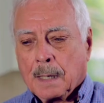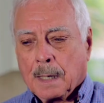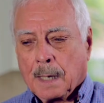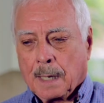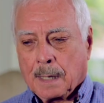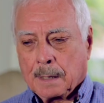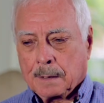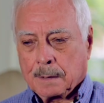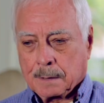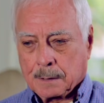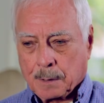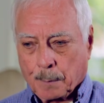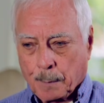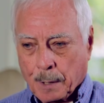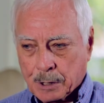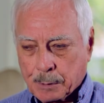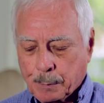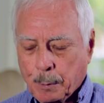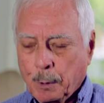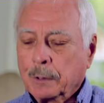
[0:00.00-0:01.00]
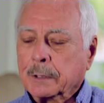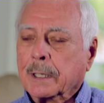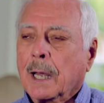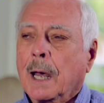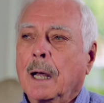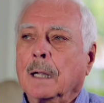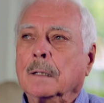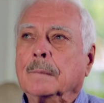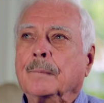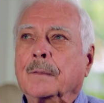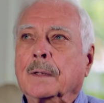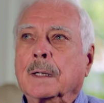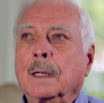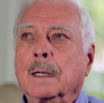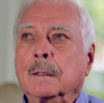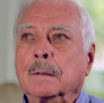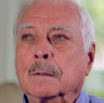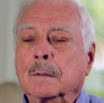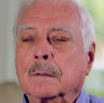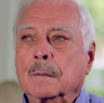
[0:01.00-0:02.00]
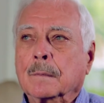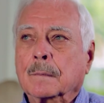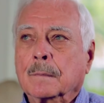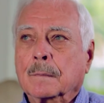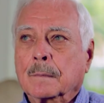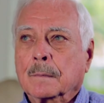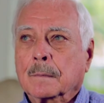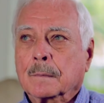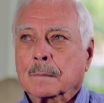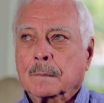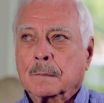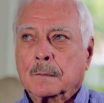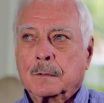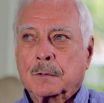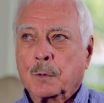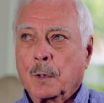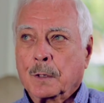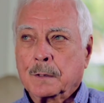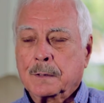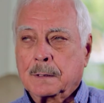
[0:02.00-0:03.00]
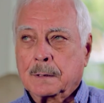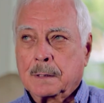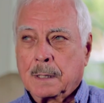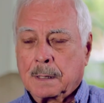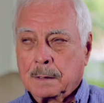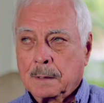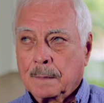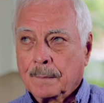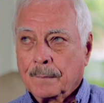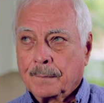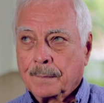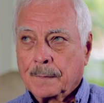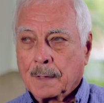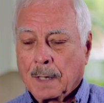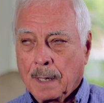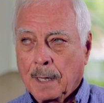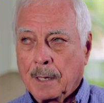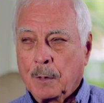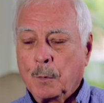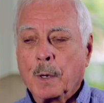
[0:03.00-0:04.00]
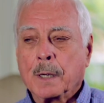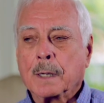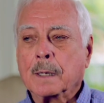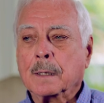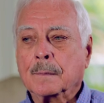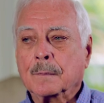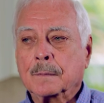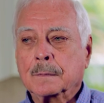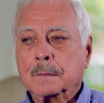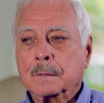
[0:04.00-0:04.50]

And the bus pulled out and towards the, the highway.